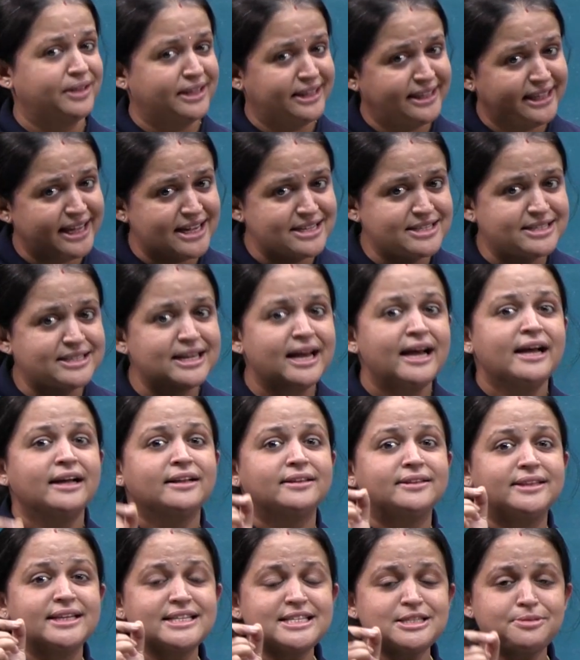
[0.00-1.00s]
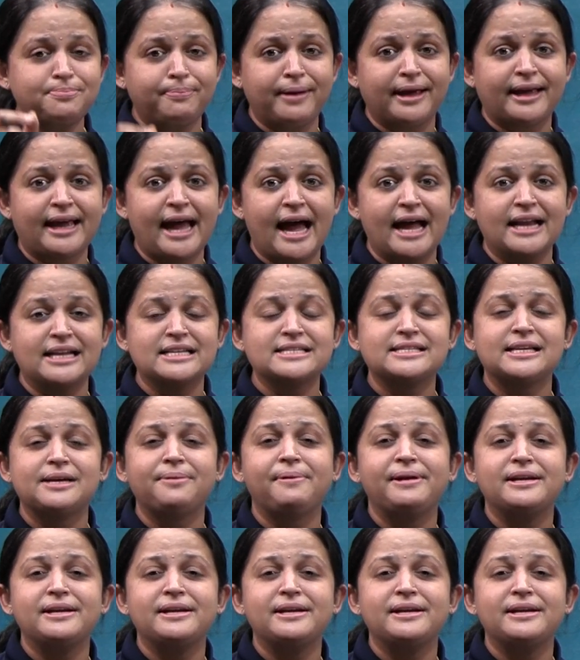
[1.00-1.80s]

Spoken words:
Yes, this mechanism,